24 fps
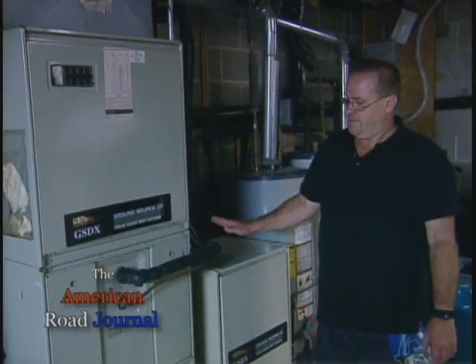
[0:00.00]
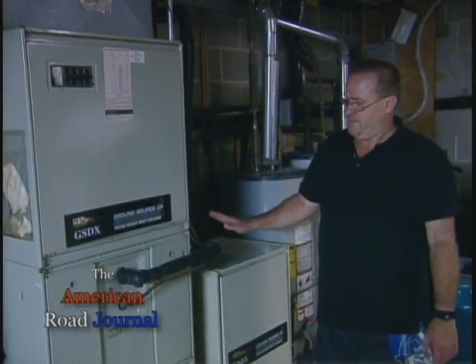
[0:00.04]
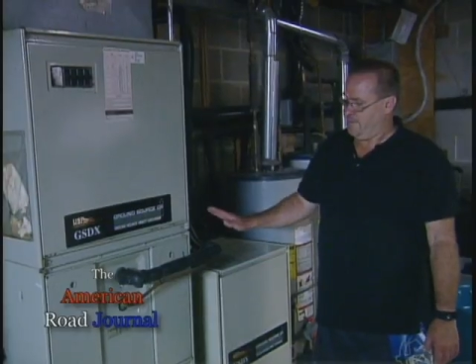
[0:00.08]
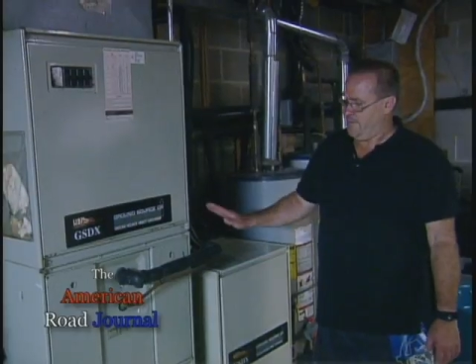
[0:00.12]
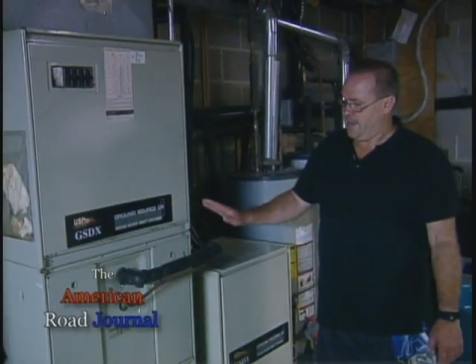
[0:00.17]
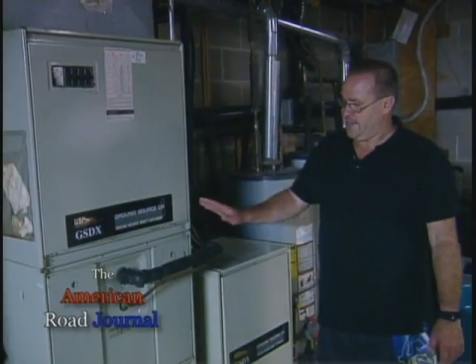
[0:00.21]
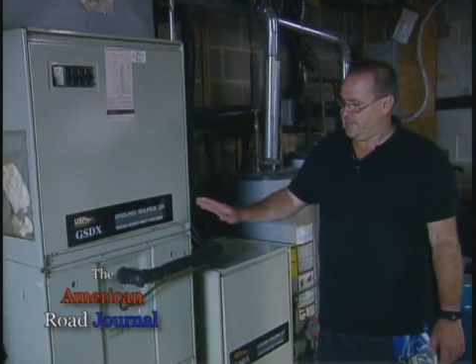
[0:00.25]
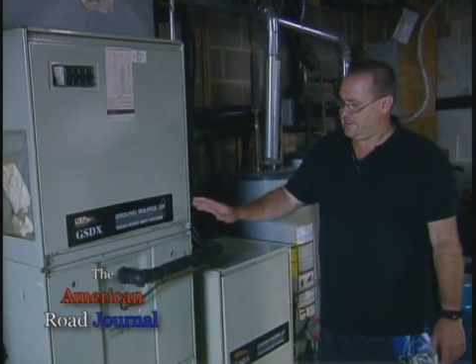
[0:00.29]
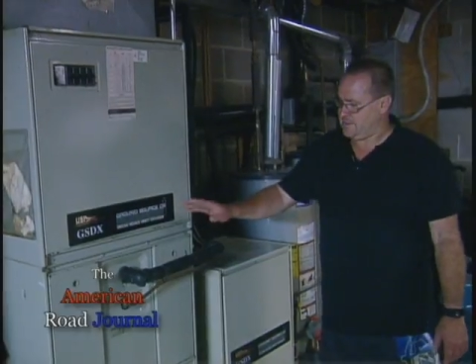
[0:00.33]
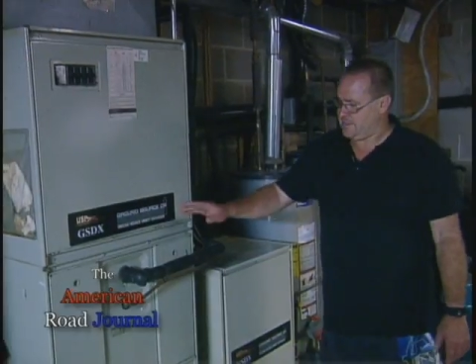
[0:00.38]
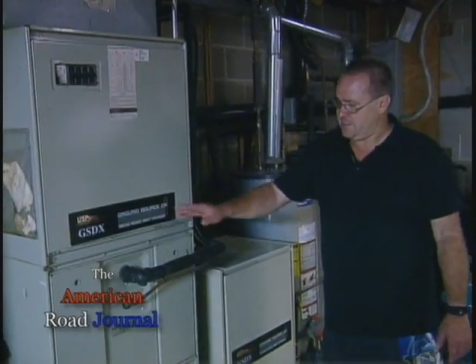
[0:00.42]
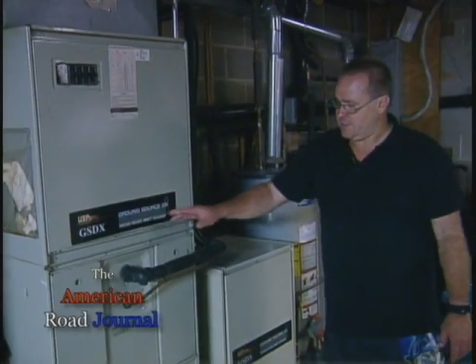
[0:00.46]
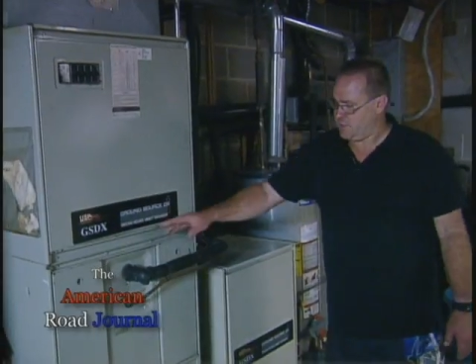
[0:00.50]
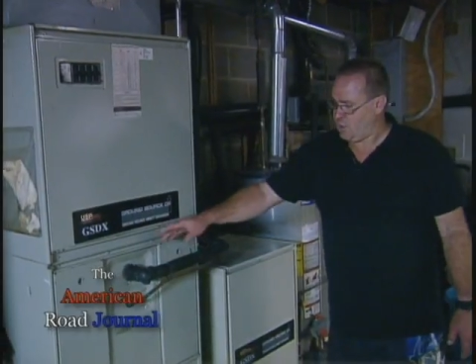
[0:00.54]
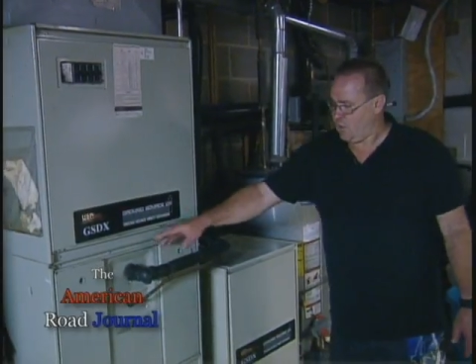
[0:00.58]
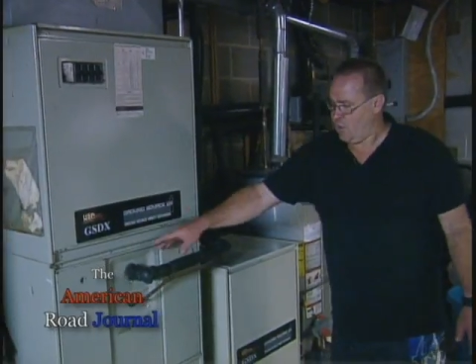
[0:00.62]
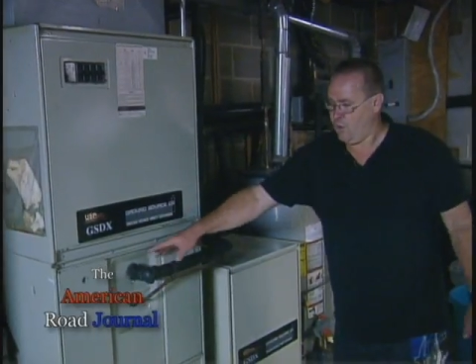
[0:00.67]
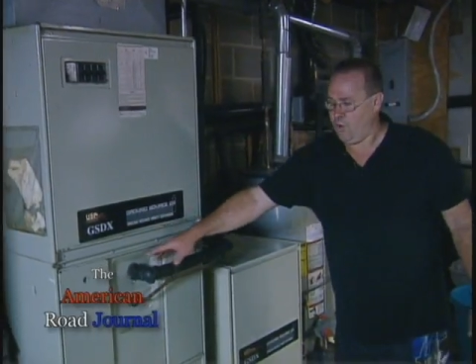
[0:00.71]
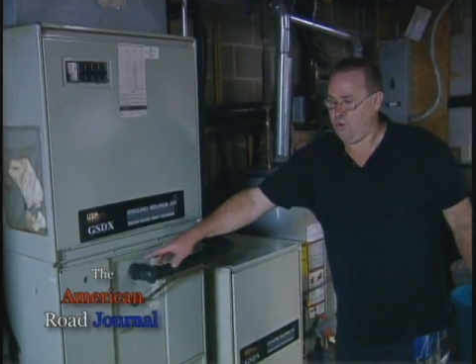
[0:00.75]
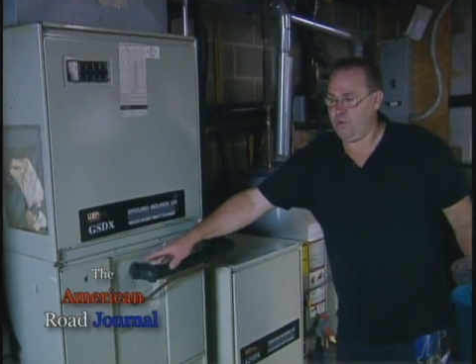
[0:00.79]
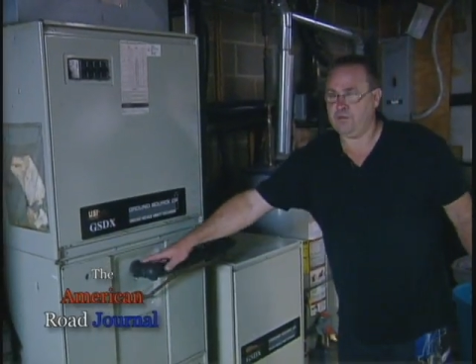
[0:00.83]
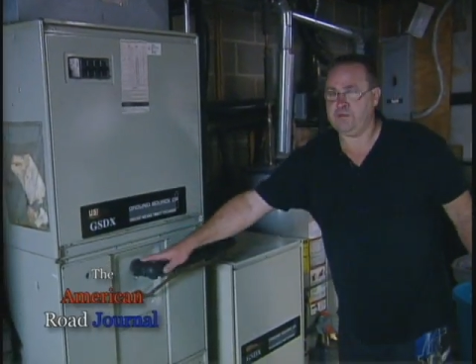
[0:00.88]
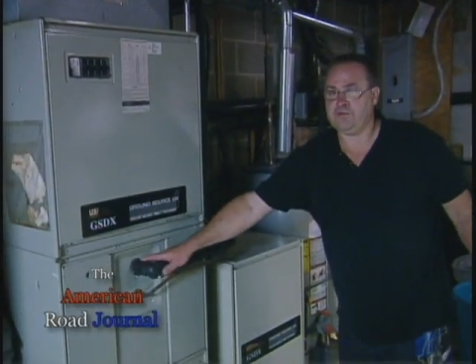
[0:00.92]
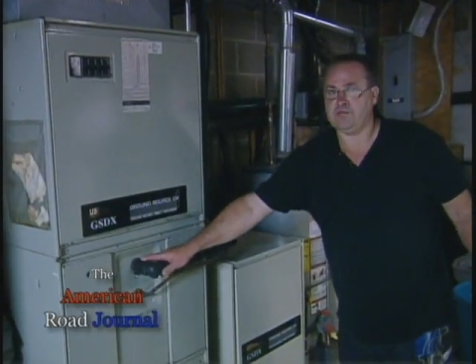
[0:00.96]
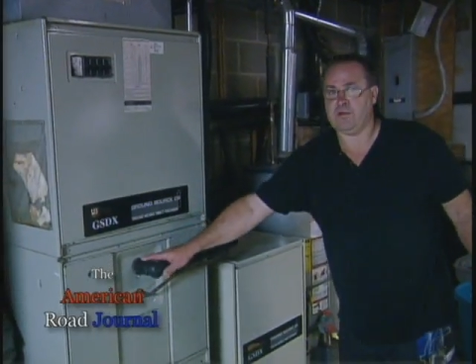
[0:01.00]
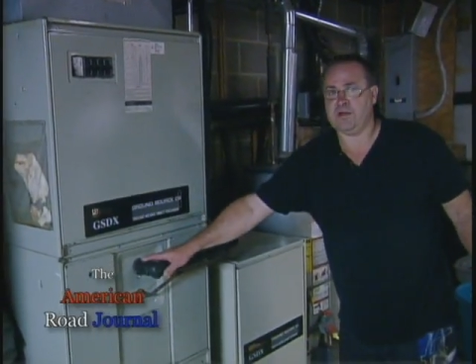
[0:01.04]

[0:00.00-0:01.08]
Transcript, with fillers: makes it cold,